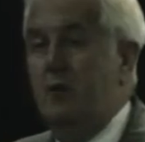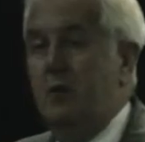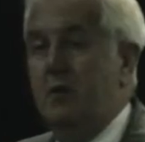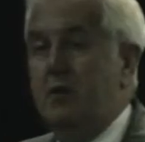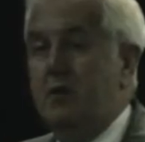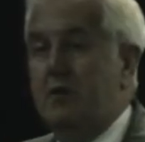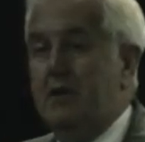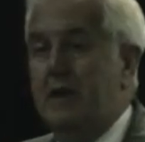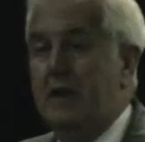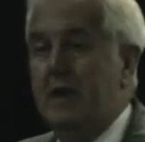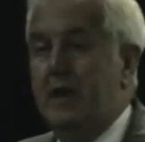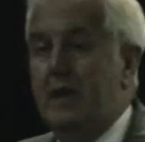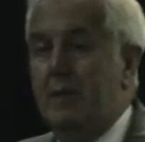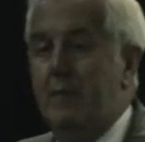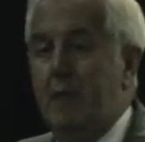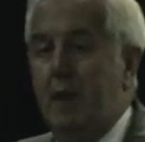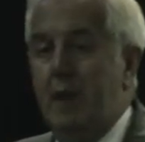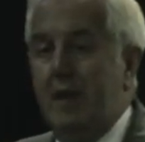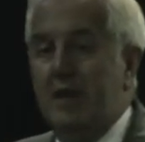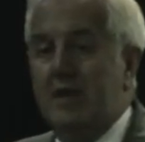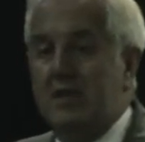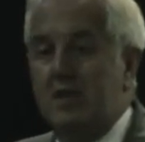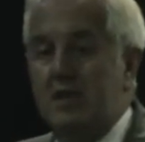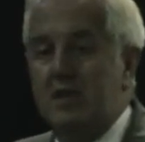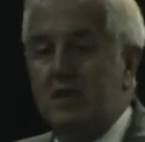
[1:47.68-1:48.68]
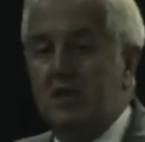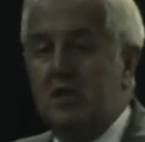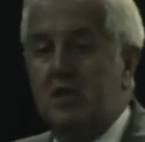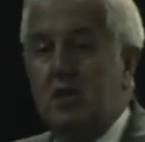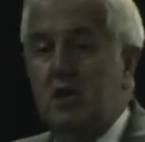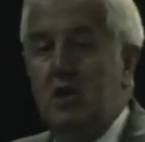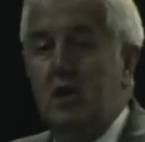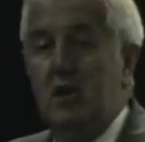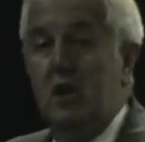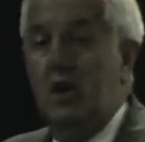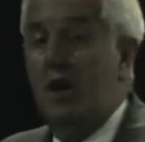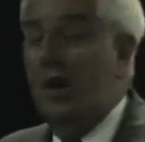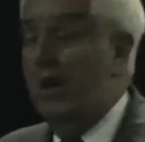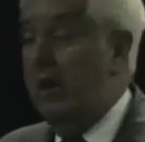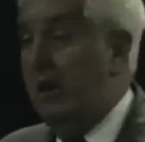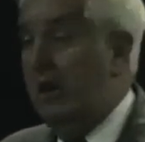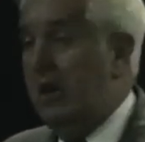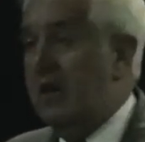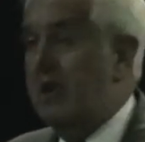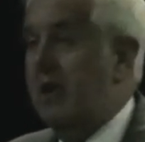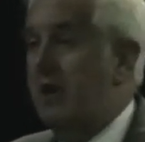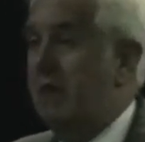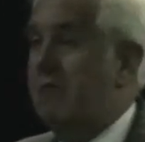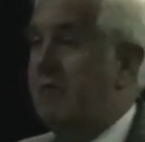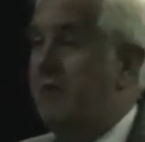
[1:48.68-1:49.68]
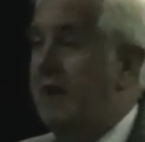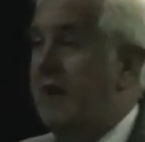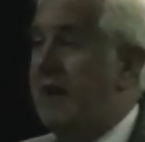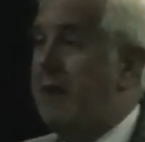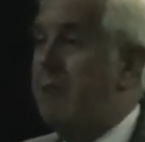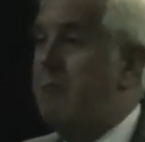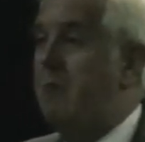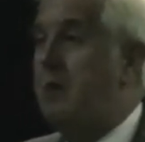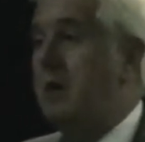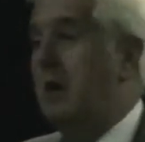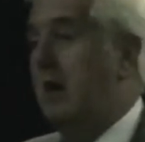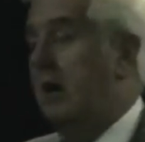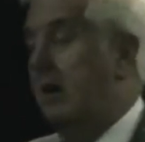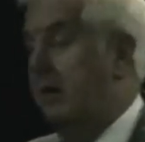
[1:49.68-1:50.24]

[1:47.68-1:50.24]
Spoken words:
on a daily basis, and I know them,